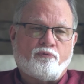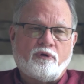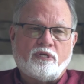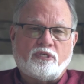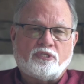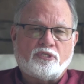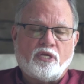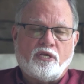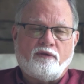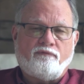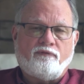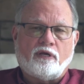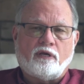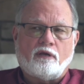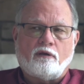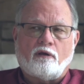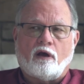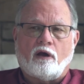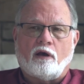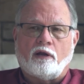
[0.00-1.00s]
receiving
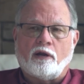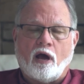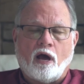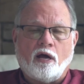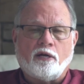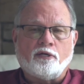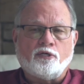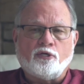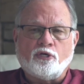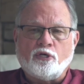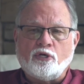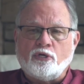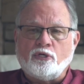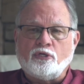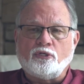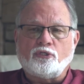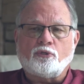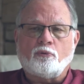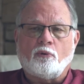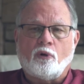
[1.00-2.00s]
an
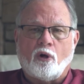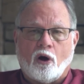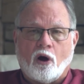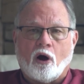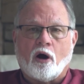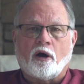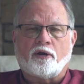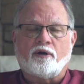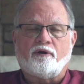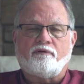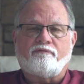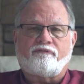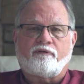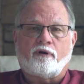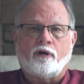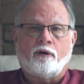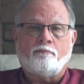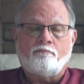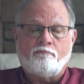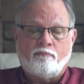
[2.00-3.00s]
unusual honor
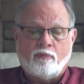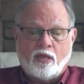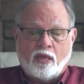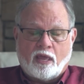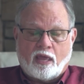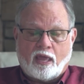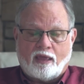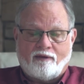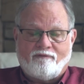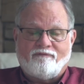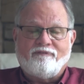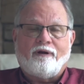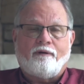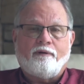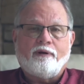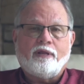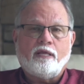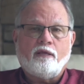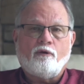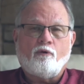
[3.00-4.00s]
from a
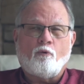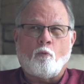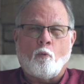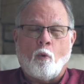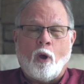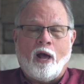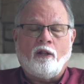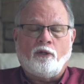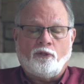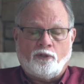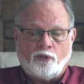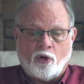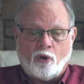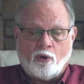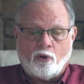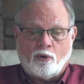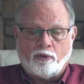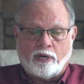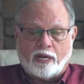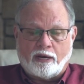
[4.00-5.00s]
very
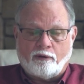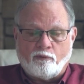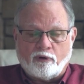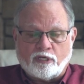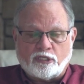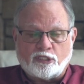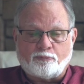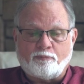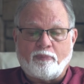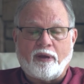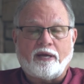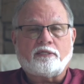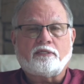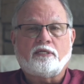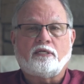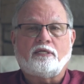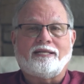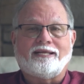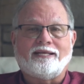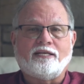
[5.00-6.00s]
well-known and
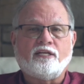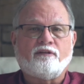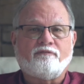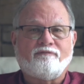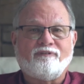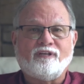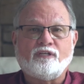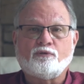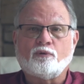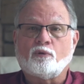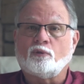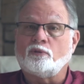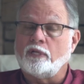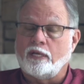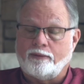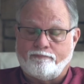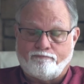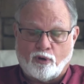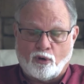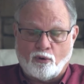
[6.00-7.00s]
respected individual
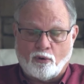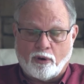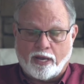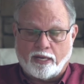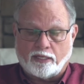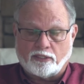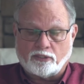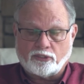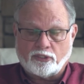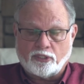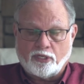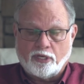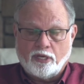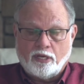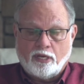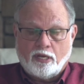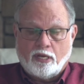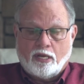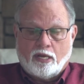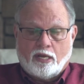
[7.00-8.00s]
named Boaz.
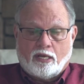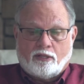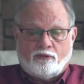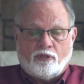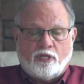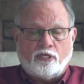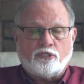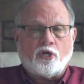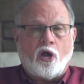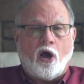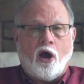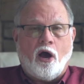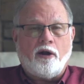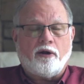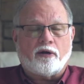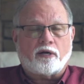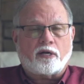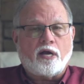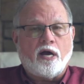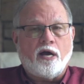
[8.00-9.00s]
And this
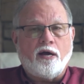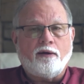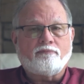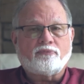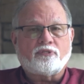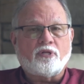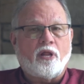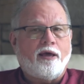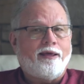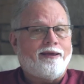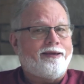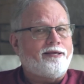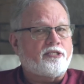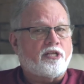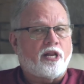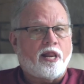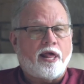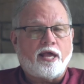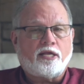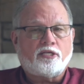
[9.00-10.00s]
honor comes not as
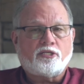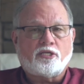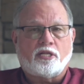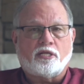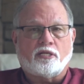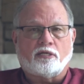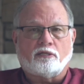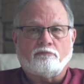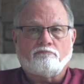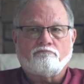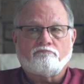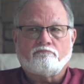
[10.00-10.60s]
an accident.